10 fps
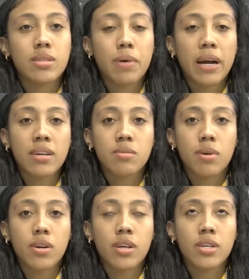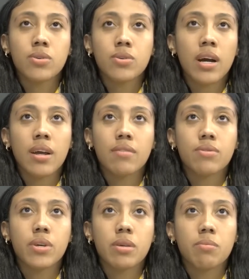basketball. Like, you got to have
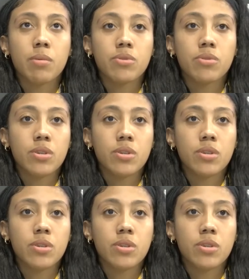quick memory